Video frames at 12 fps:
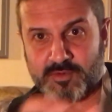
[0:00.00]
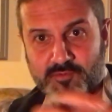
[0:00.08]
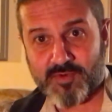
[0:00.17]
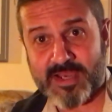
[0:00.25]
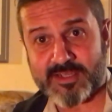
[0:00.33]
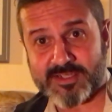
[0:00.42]

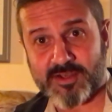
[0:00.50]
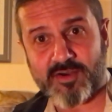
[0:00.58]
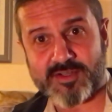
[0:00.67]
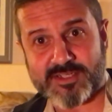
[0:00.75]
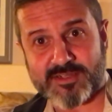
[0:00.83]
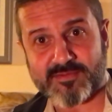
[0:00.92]
raise an
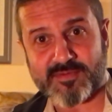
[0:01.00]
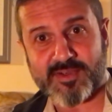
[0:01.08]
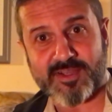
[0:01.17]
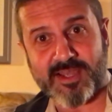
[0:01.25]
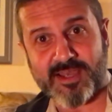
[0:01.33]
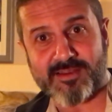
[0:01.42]
octave
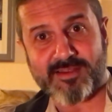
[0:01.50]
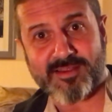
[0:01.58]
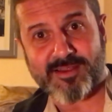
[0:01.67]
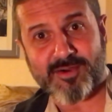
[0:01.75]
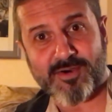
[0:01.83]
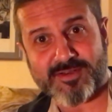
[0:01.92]
and add
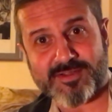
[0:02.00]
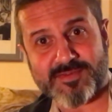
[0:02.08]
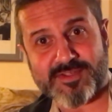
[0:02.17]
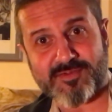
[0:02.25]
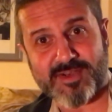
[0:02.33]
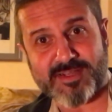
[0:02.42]
octave
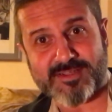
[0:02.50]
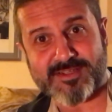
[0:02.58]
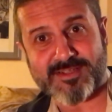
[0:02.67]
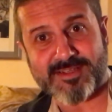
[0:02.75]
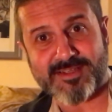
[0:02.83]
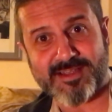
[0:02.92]

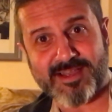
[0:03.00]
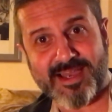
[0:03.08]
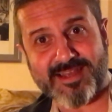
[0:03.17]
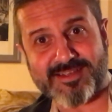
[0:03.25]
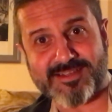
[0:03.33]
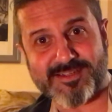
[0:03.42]
strings
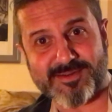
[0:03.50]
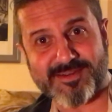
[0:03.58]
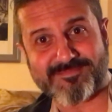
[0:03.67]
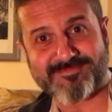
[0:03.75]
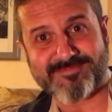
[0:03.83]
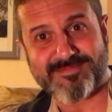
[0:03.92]
added to
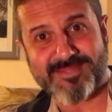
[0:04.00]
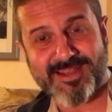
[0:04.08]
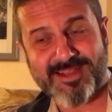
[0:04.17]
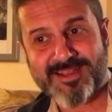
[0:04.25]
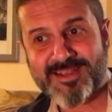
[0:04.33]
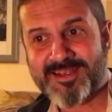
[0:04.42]
it
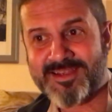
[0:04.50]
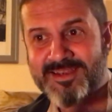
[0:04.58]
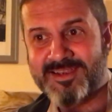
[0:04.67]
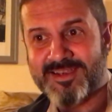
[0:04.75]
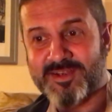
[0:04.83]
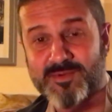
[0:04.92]

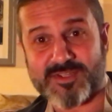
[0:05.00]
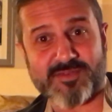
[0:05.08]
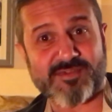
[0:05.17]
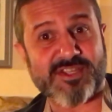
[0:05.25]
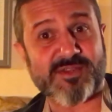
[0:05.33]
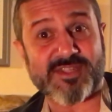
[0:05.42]
and also
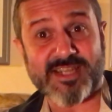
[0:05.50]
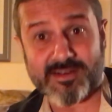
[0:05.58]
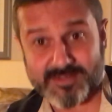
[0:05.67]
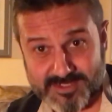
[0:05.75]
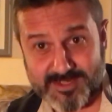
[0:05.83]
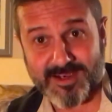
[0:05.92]
reduced down
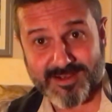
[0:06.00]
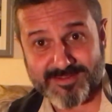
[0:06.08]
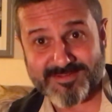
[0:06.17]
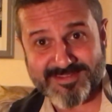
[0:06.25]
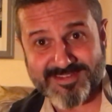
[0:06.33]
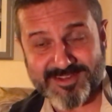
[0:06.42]
to scale.
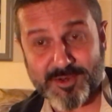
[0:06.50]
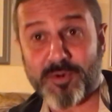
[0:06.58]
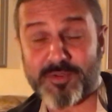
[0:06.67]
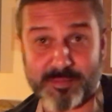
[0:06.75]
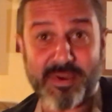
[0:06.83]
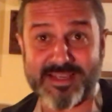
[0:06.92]

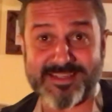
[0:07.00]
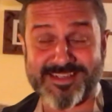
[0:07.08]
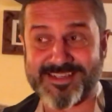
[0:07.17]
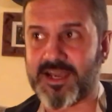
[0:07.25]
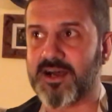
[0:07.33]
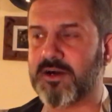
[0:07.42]
Or the bass
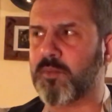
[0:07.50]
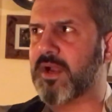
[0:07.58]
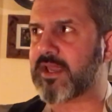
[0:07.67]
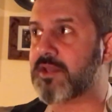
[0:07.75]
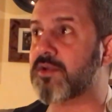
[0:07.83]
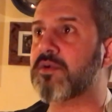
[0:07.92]
guitar where
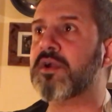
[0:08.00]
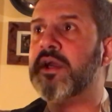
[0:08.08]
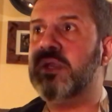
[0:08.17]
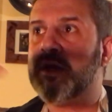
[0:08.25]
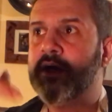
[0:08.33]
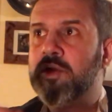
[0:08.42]
you
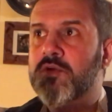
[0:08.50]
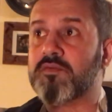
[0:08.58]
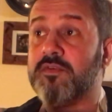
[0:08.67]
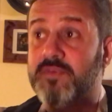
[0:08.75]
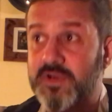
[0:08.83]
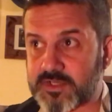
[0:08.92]

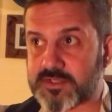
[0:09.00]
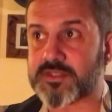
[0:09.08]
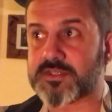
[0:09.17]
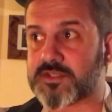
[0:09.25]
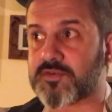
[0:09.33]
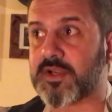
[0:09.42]
reverse the
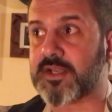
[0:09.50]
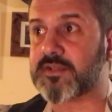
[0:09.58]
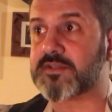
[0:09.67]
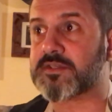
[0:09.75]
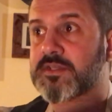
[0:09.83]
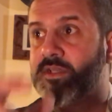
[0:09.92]

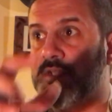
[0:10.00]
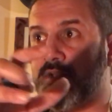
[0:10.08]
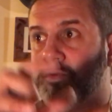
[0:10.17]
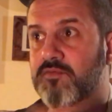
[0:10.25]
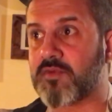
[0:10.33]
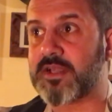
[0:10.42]
strings,
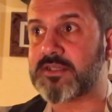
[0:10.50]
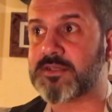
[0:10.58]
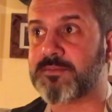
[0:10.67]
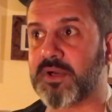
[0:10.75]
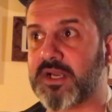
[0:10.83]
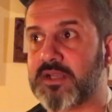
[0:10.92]
raise
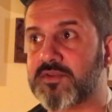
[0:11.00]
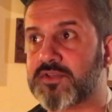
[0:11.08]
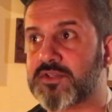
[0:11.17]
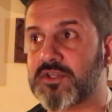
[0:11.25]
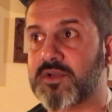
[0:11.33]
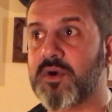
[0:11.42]
it by
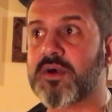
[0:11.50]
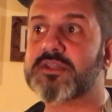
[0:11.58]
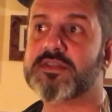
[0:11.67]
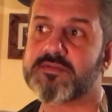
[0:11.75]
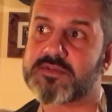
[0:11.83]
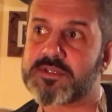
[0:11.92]
2
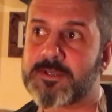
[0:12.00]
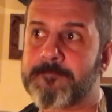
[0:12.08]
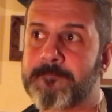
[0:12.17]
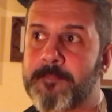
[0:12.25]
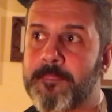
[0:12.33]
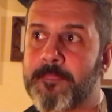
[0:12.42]
octaves
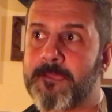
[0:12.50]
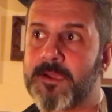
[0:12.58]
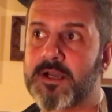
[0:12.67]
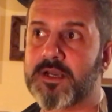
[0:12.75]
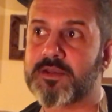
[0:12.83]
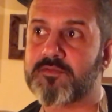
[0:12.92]

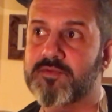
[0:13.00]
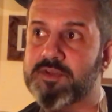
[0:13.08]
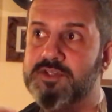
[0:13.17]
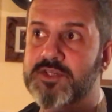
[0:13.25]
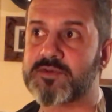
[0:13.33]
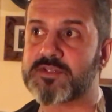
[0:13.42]
and
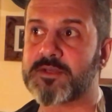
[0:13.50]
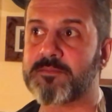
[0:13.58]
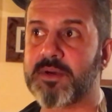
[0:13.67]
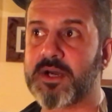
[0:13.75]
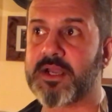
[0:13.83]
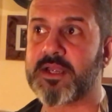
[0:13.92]
reduce it
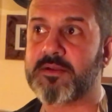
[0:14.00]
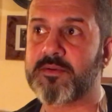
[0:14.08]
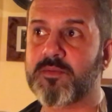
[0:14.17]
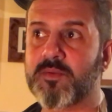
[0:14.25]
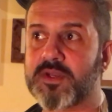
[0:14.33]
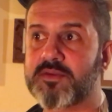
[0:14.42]
by
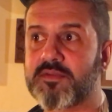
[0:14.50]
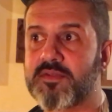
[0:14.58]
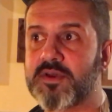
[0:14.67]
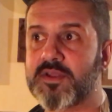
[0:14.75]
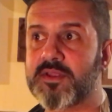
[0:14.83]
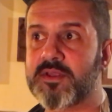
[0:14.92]

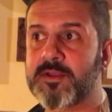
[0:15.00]
1/3.